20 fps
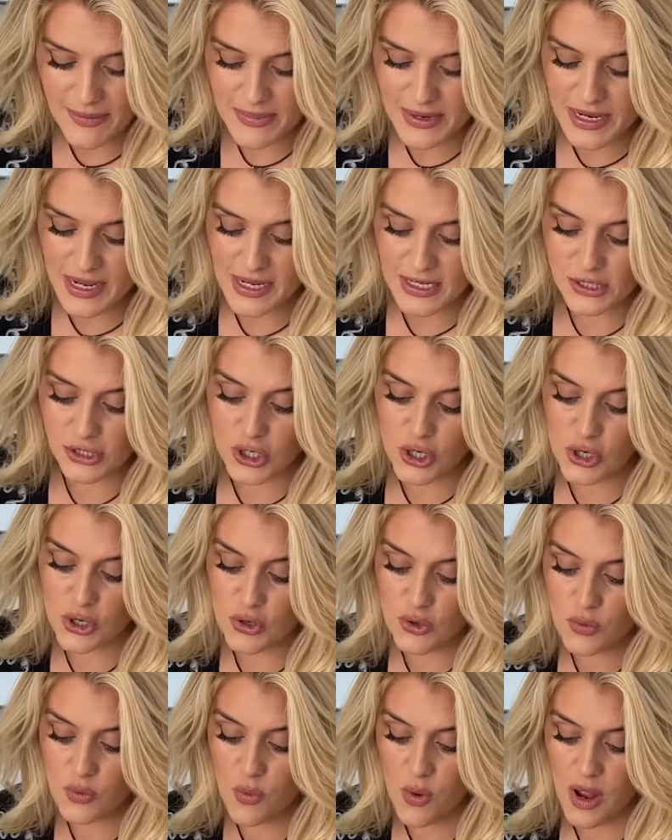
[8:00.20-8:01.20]
because
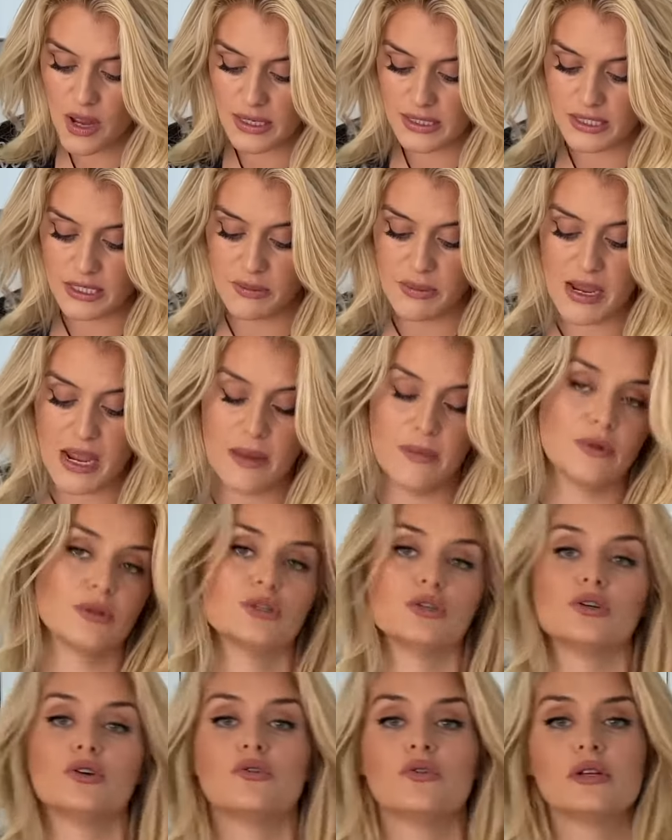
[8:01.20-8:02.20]
you want to be able
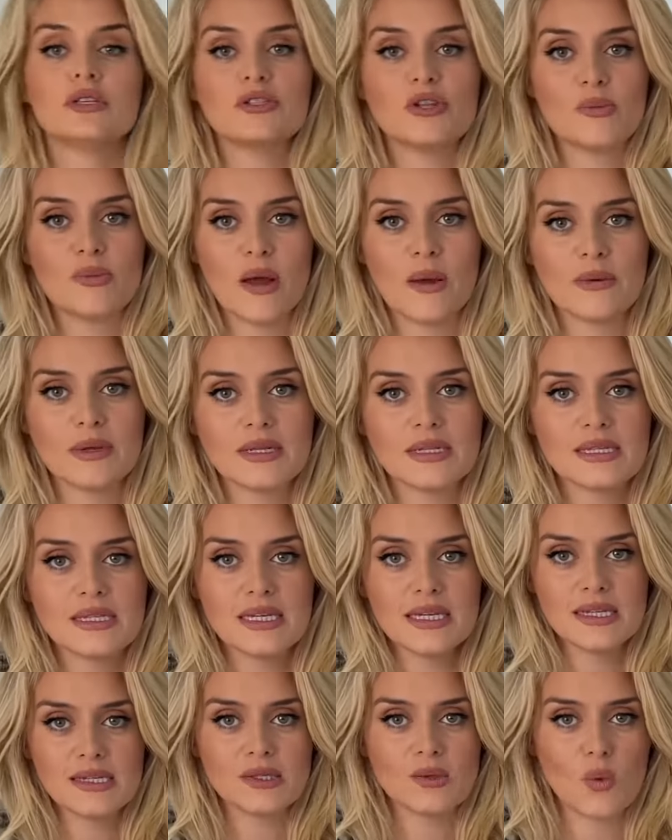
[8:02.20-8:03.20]
to grease your pumpkin
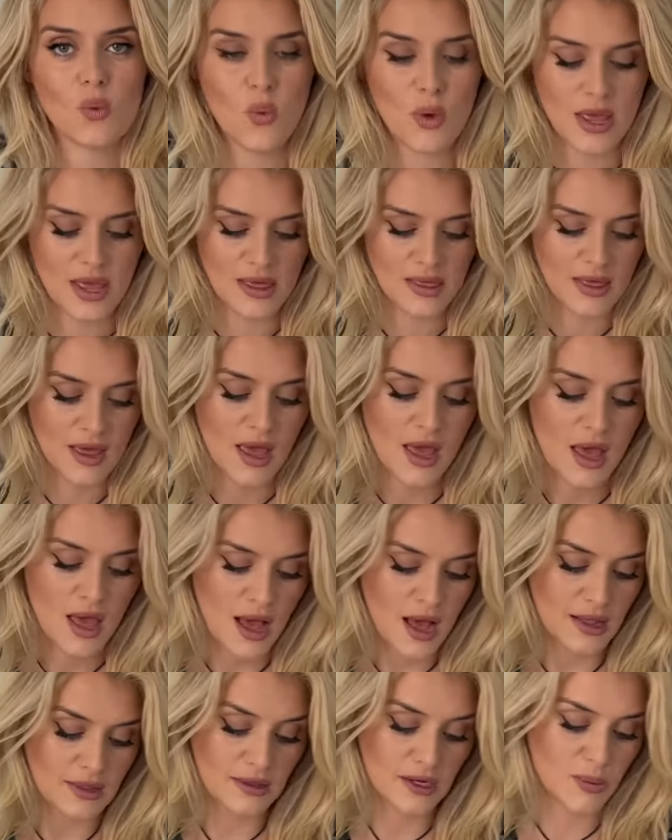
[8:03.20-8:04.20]
seeds with
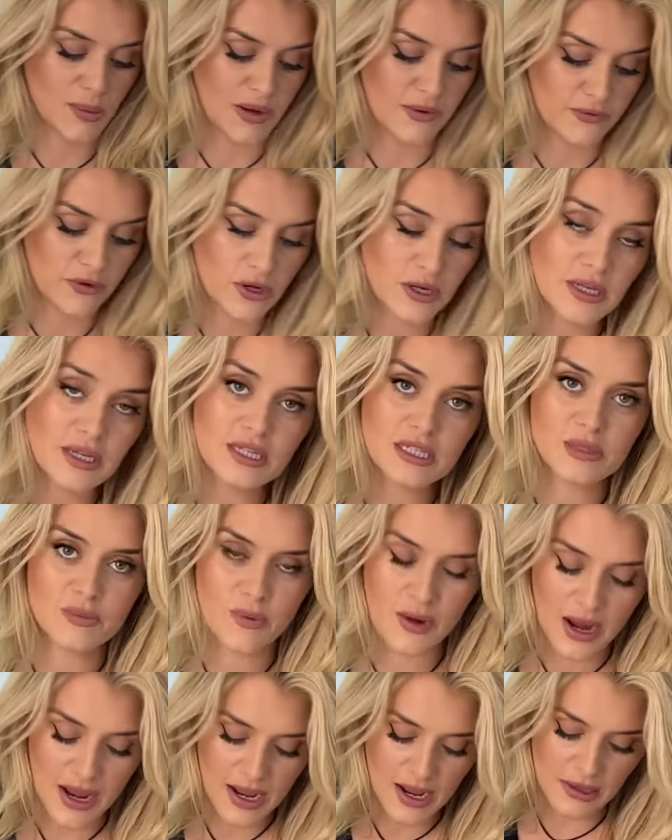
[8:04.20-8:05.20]
a little bit of cooking
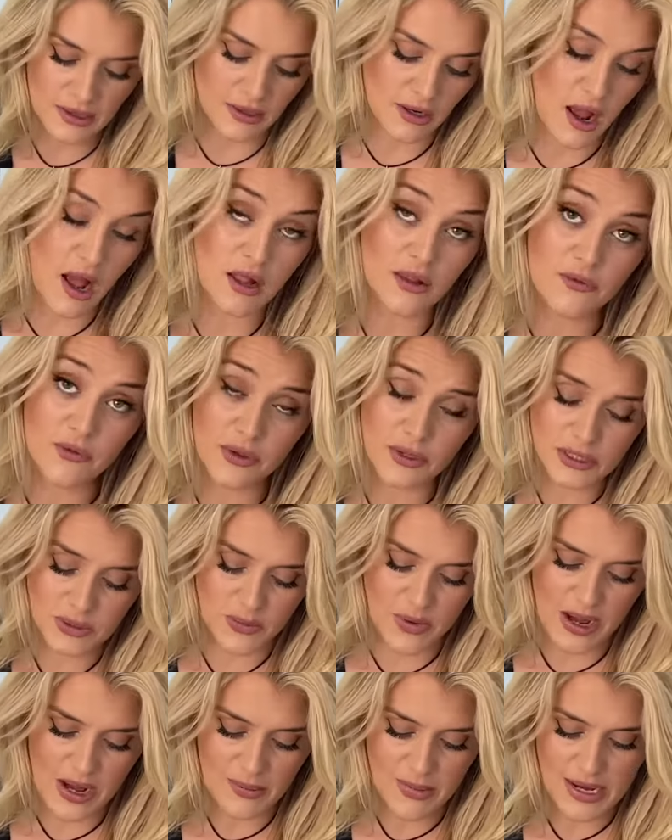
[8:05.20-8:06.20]
spray, a little olive oil
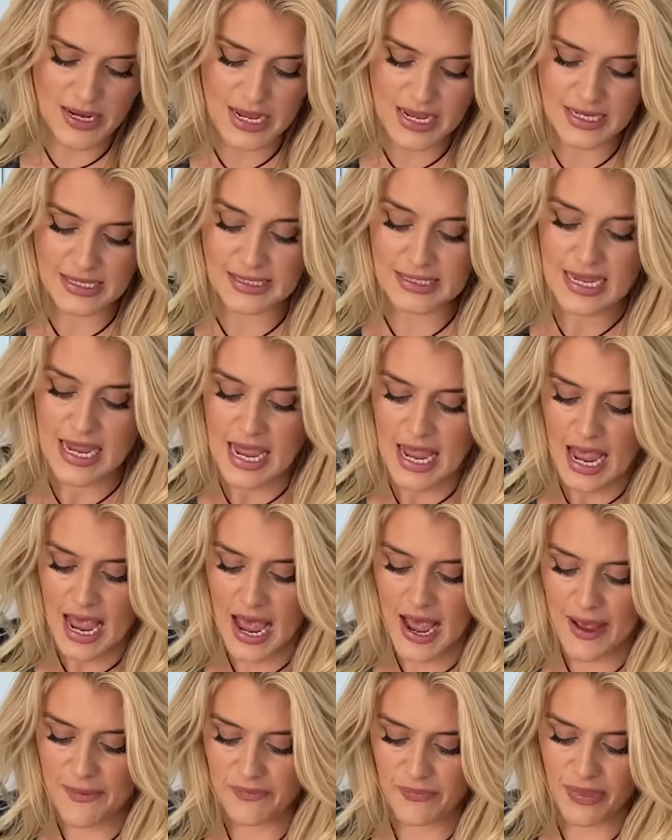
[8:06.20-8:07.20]
spray in my case,
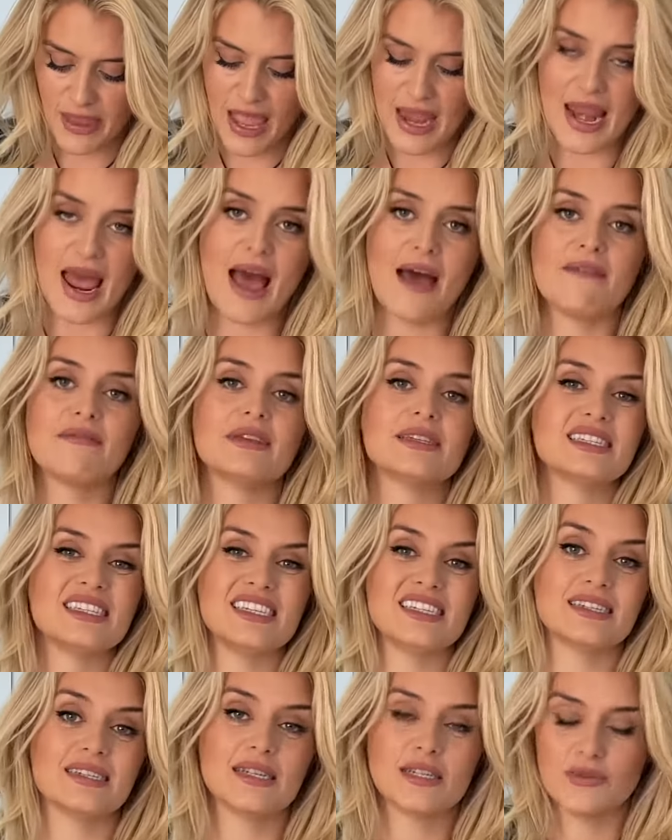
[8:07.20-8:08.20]
and have the
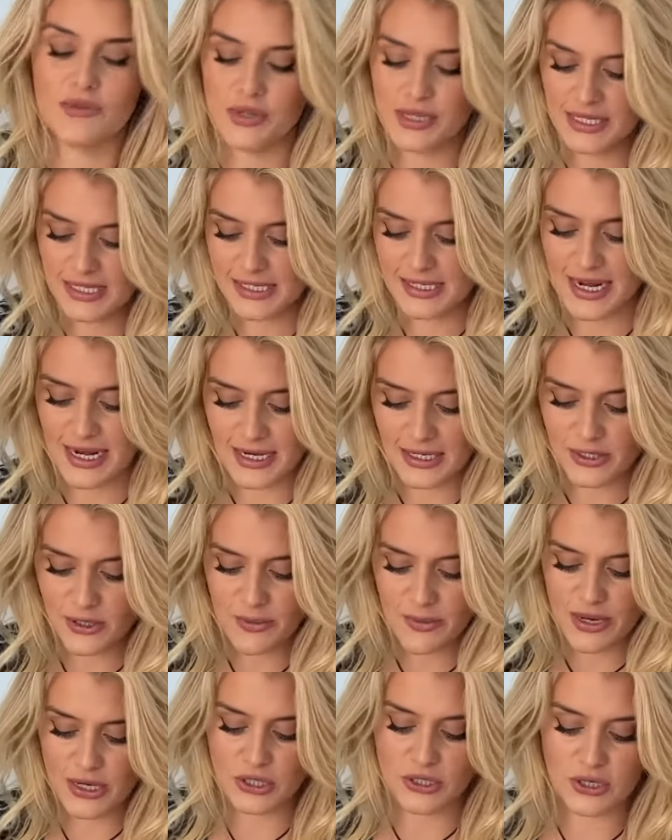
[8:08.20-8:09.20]
seasonings really stick. So
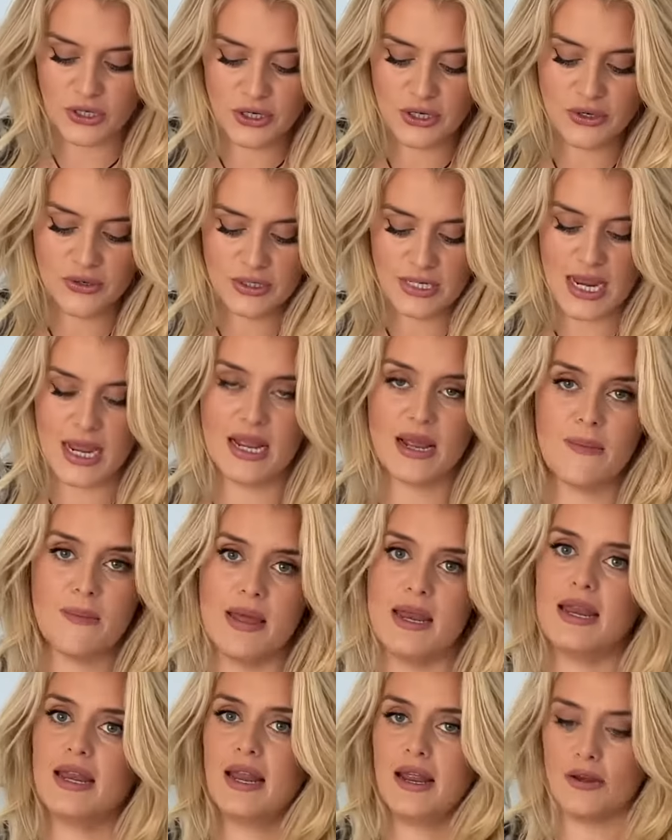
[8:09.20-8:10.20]
make sure you take a
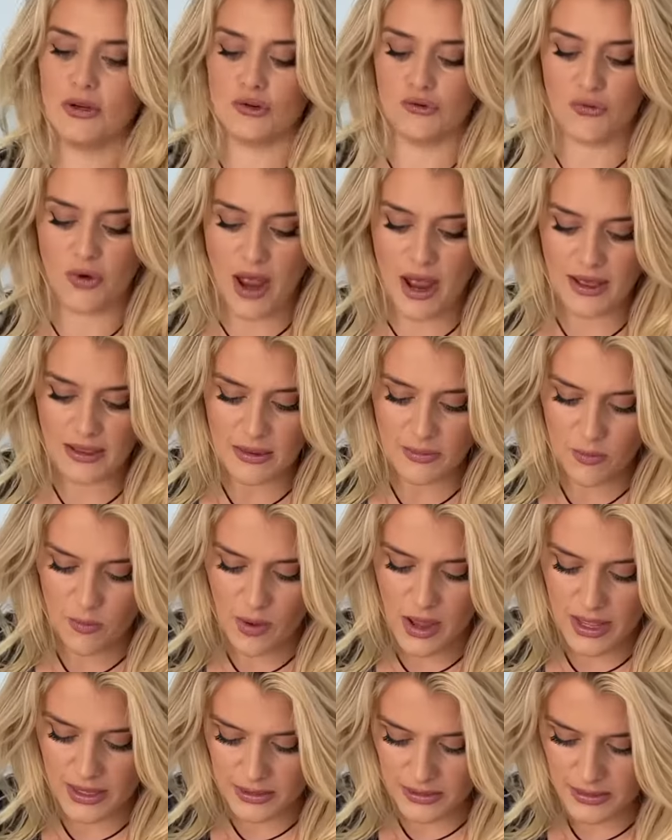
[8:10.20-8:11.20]
minute and dry them
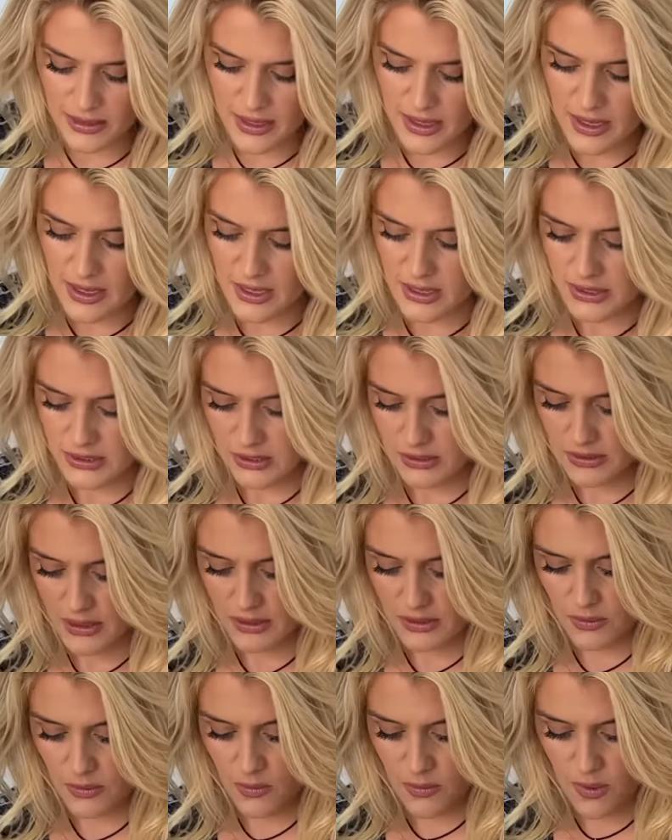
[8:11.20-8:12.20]
well so that
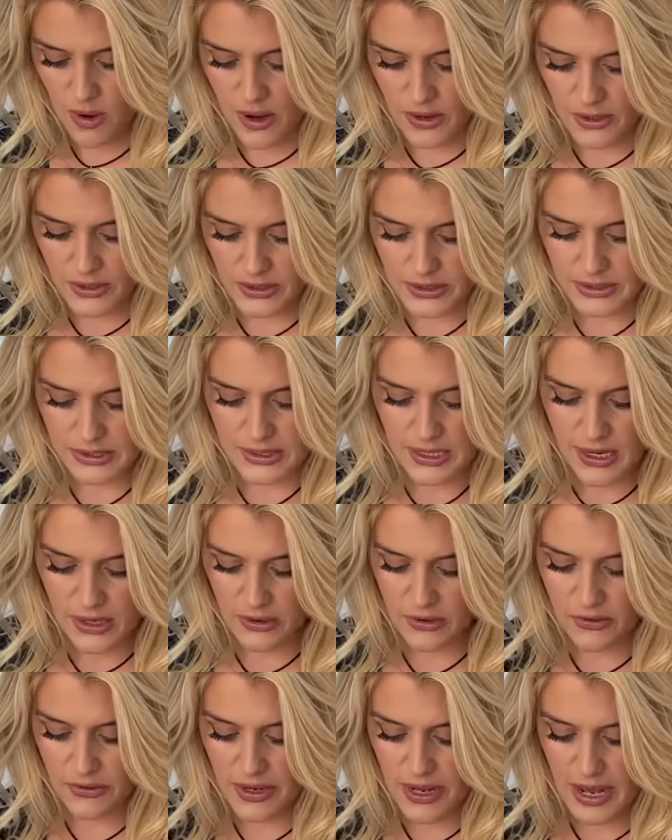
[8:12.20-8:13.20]
the water does not
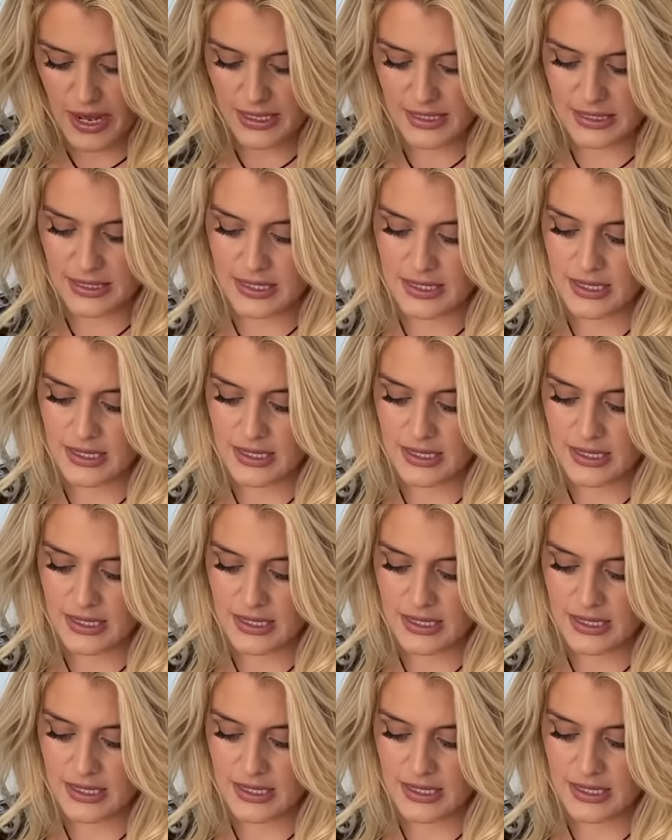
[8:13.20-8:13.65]
create